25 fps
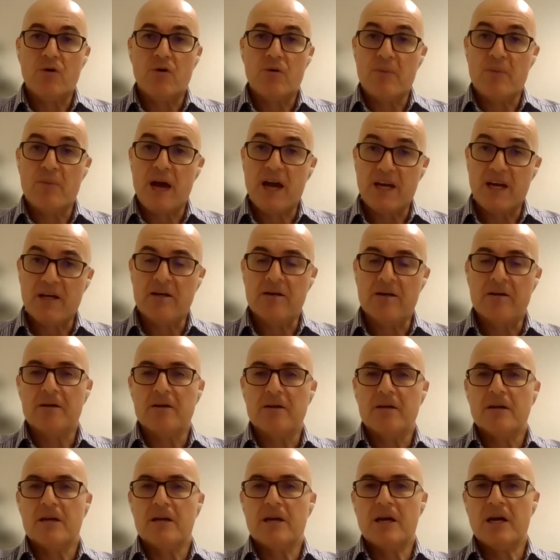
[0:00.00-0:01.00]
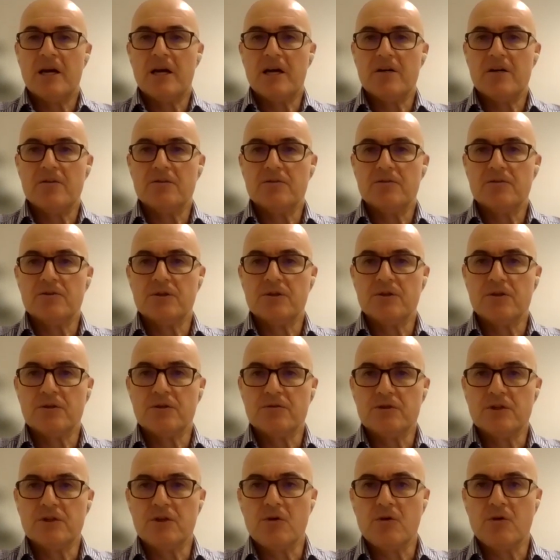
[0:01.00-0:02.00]
or a bank
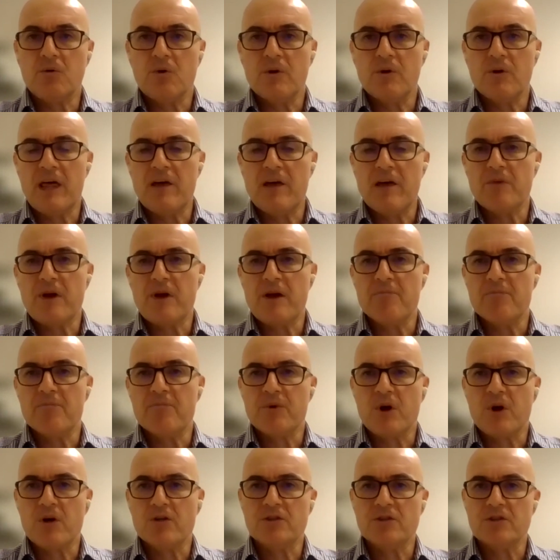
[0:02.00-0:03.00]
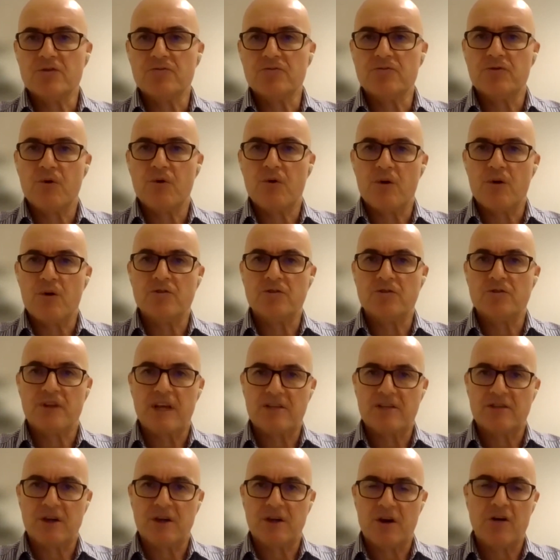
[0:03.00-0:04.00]
to coordinate that process for us.
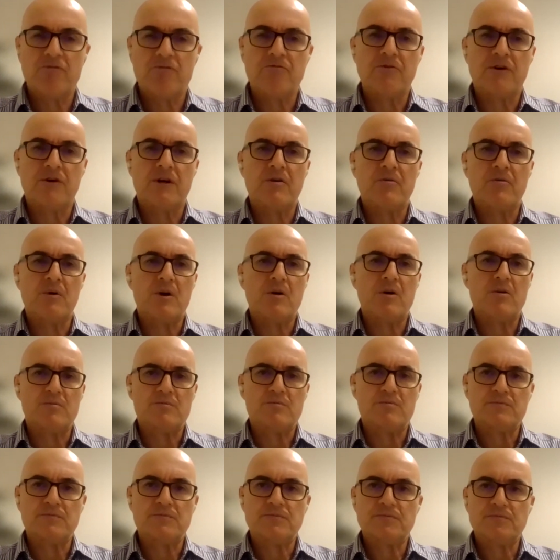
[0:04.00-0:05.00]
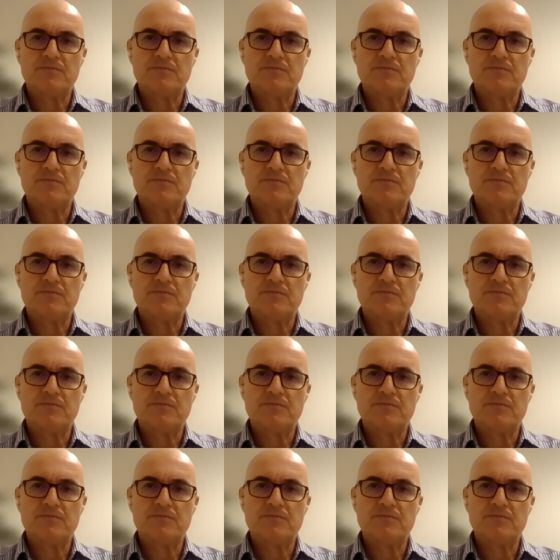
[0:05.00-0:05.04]
So that's going very well.